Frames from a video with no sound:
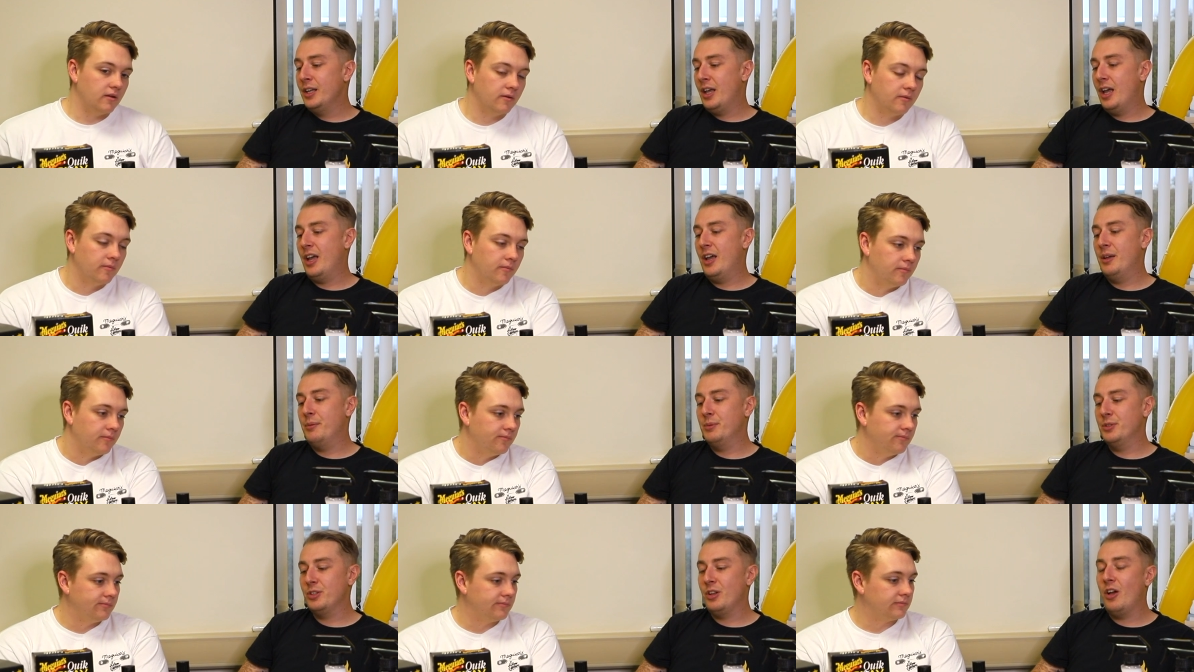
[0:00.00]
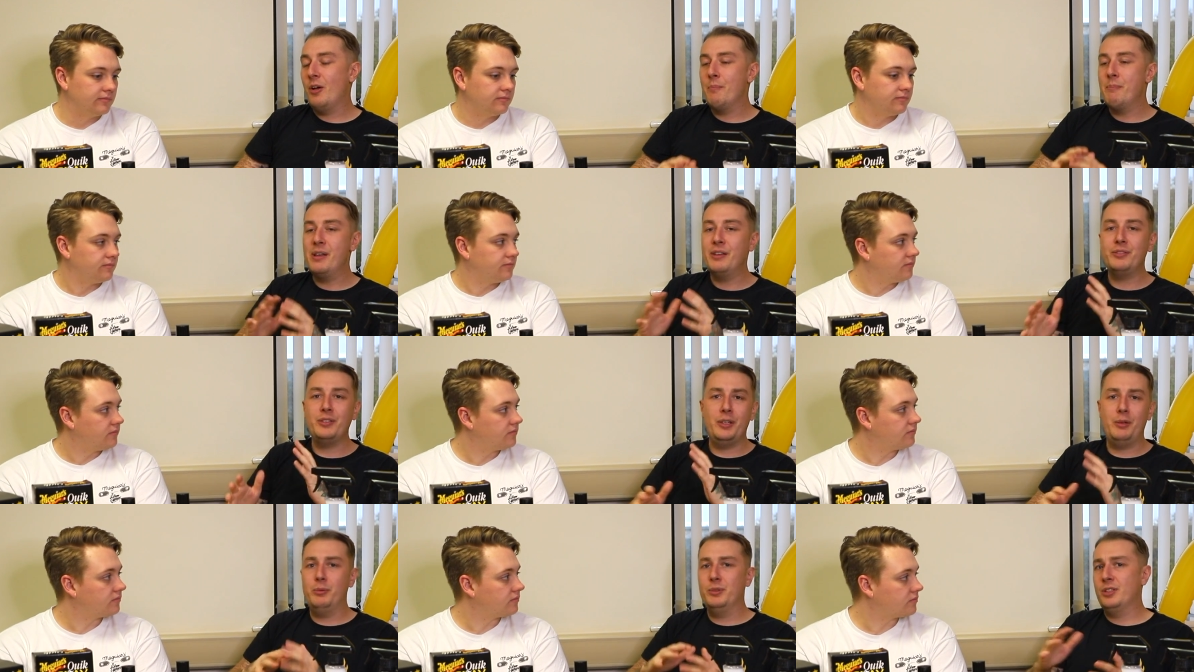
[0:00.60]
Speaker 1: Um, there's a lot of
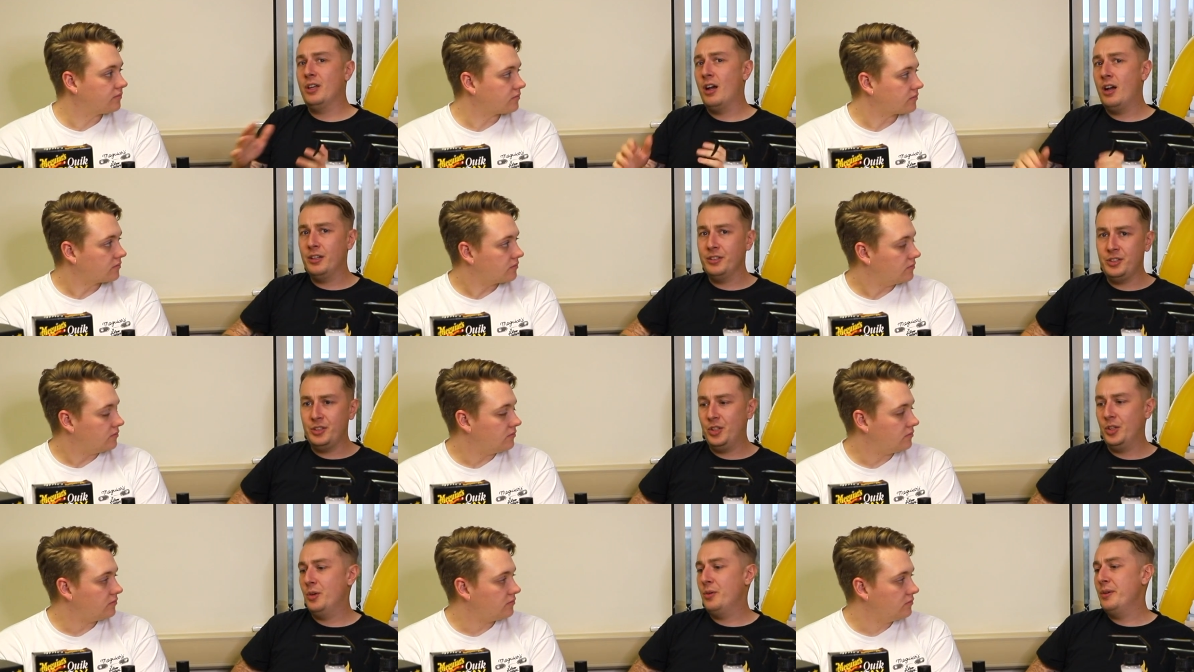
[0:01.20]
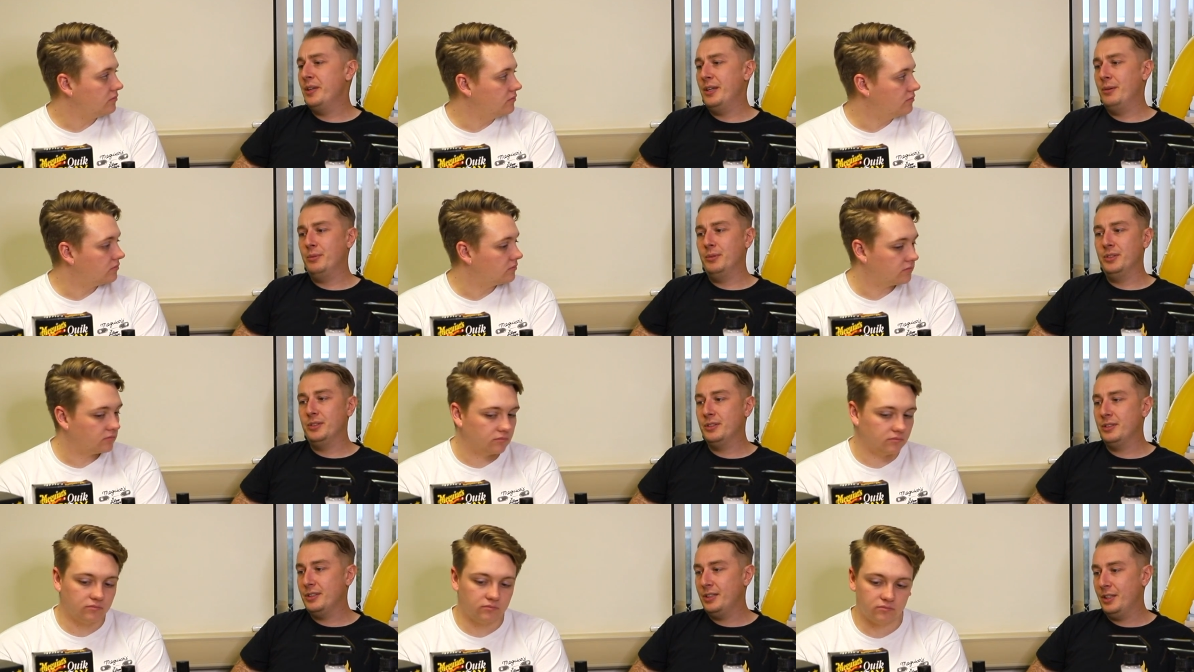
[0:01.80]
myths that it was hard to do and it
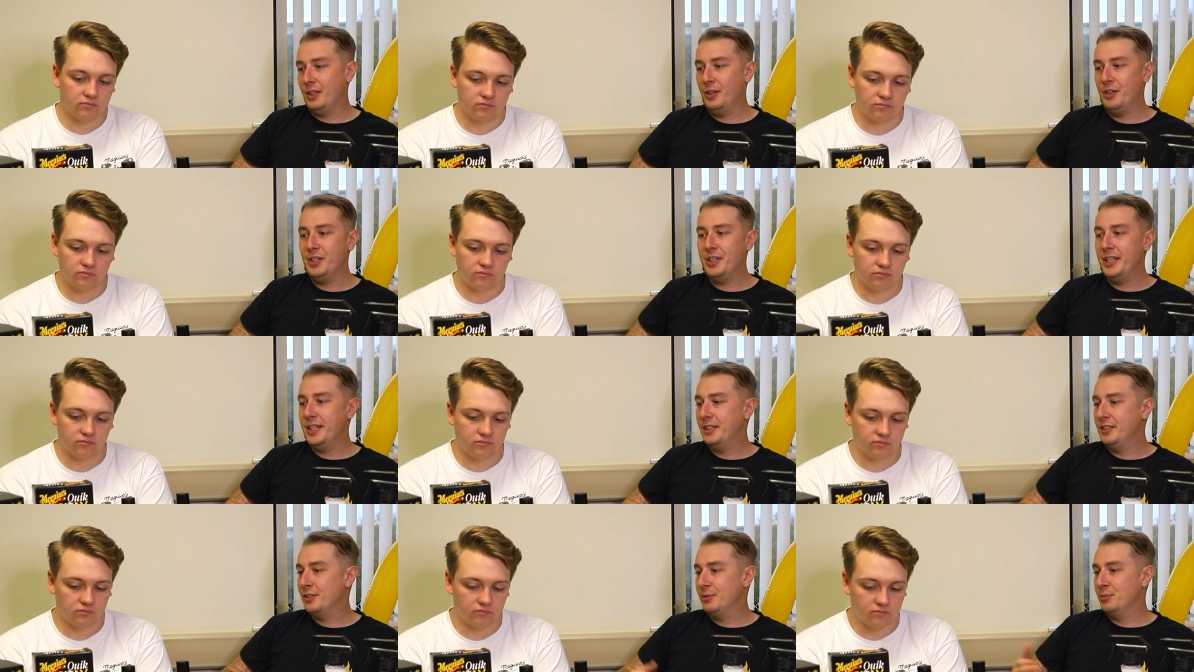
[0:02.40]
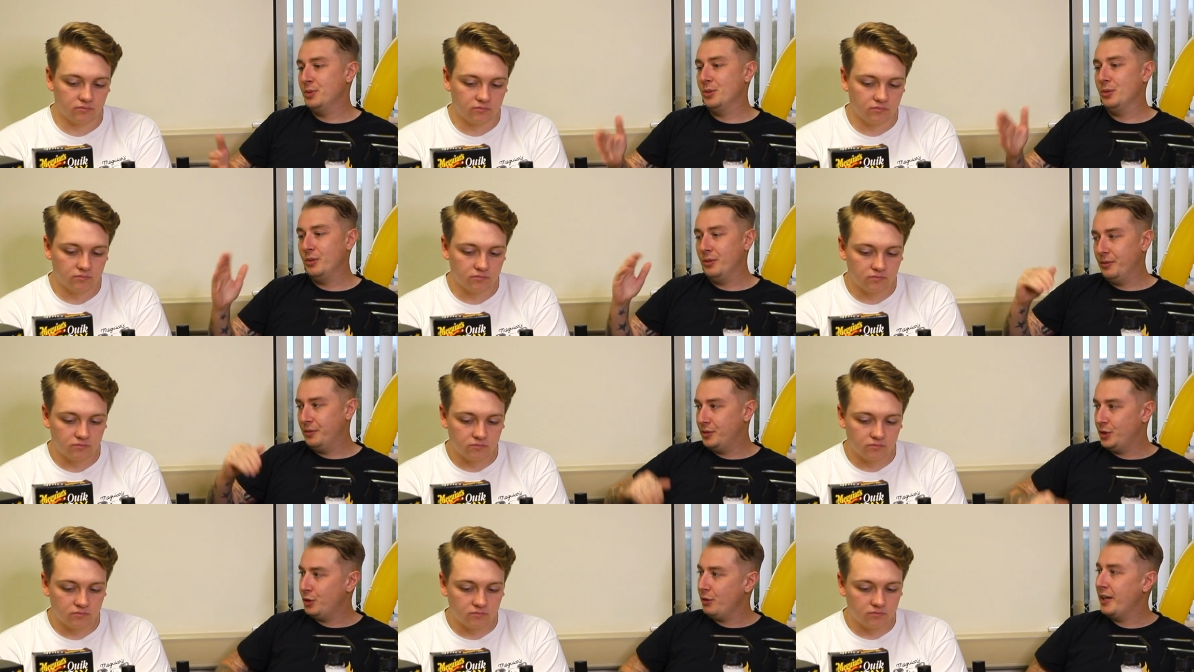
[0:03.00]
was, you know, you needed some sort
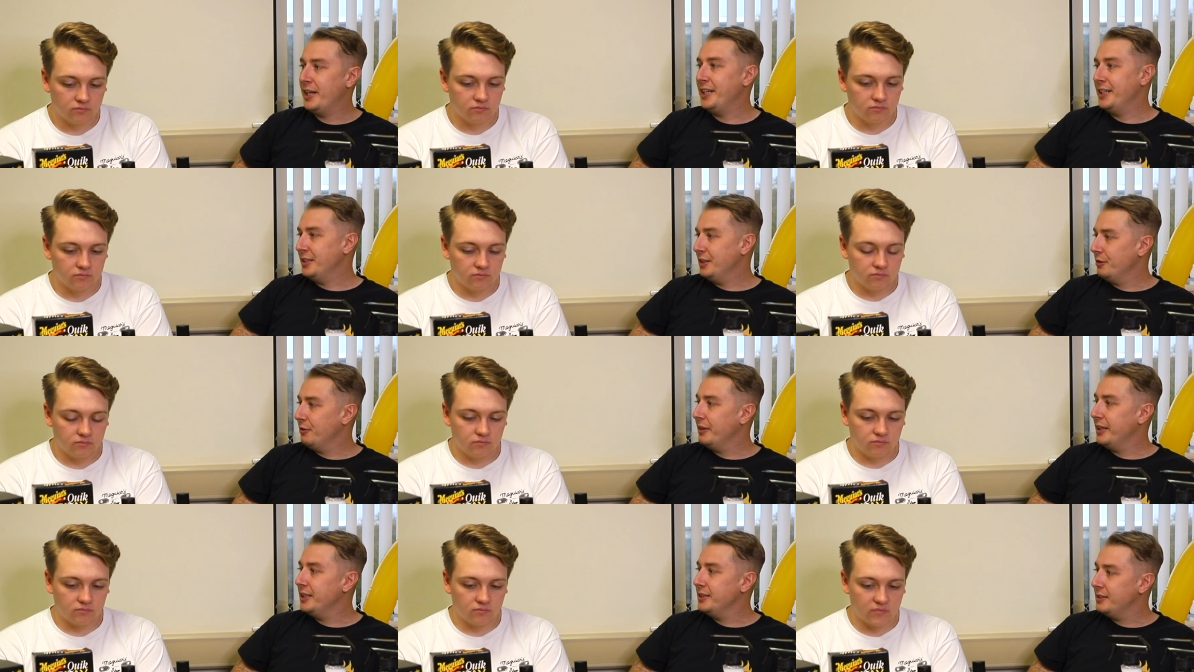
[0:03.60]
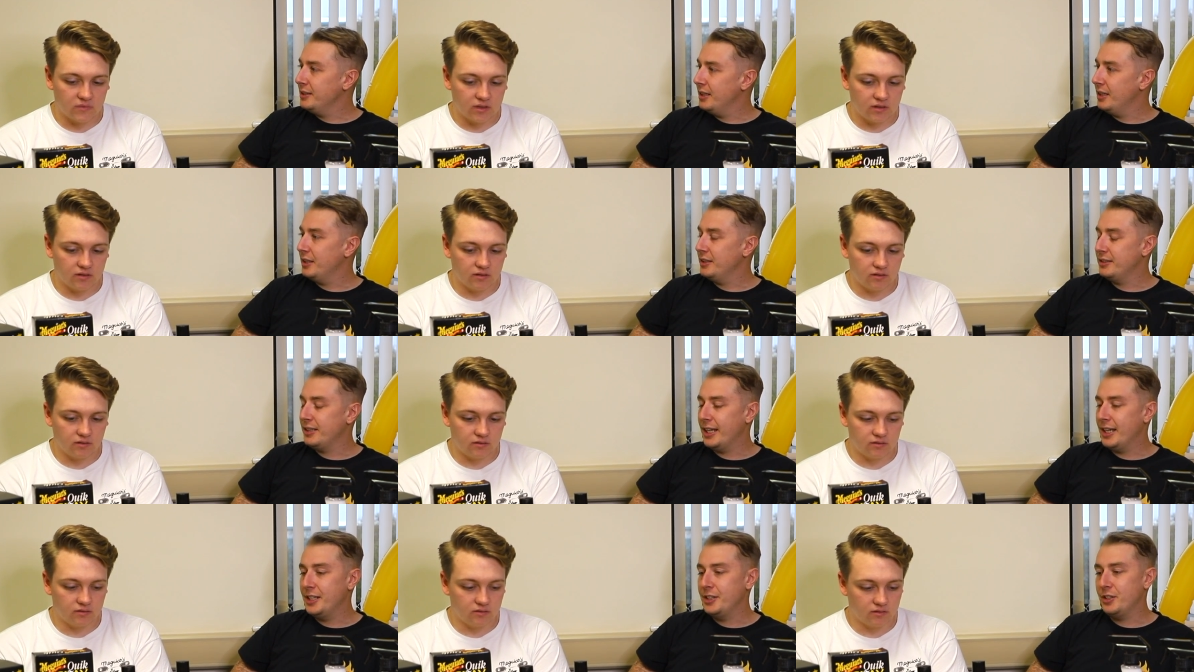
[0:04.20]
of training degree
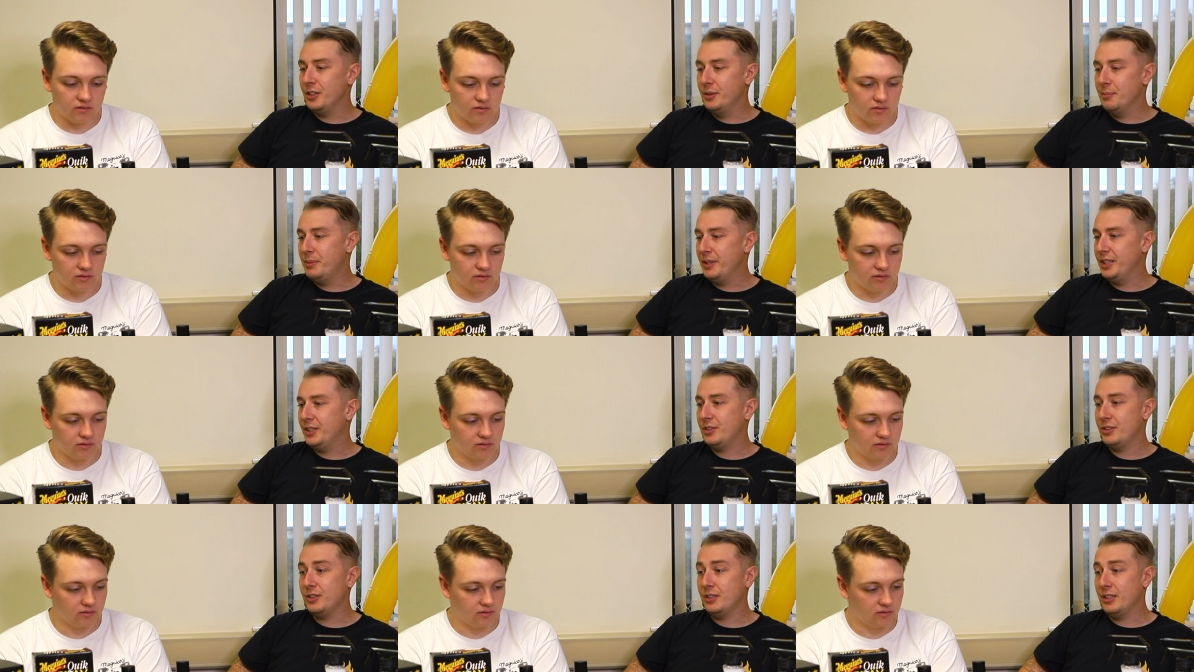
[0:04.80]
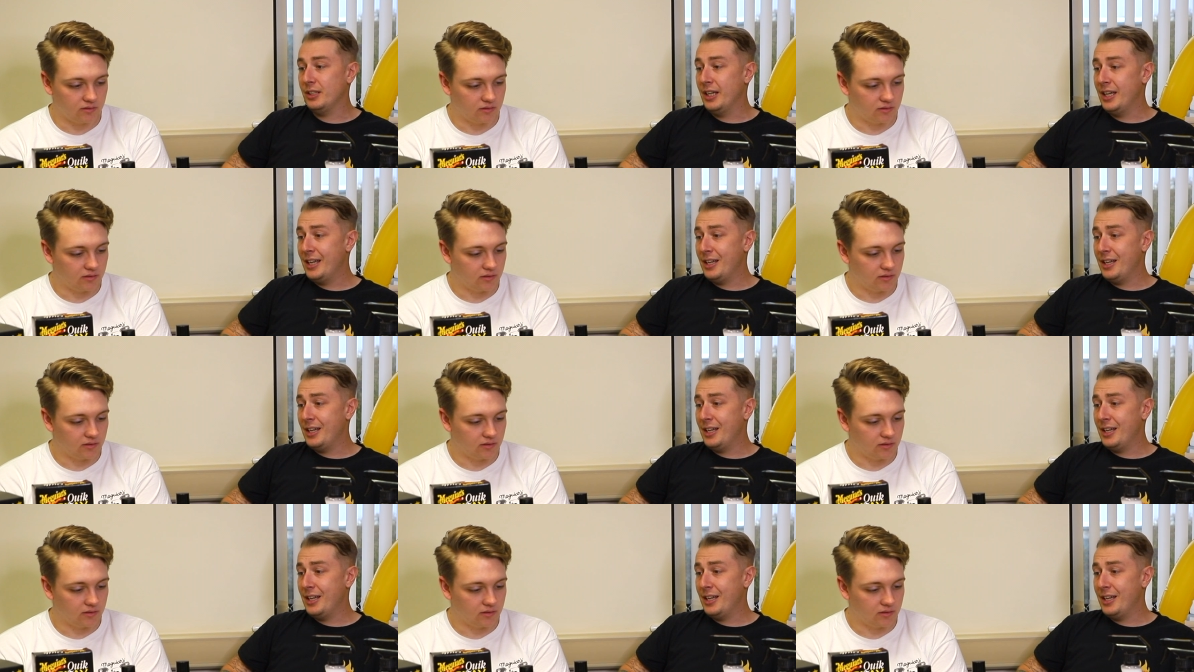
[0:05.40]
to, to get it done, but it's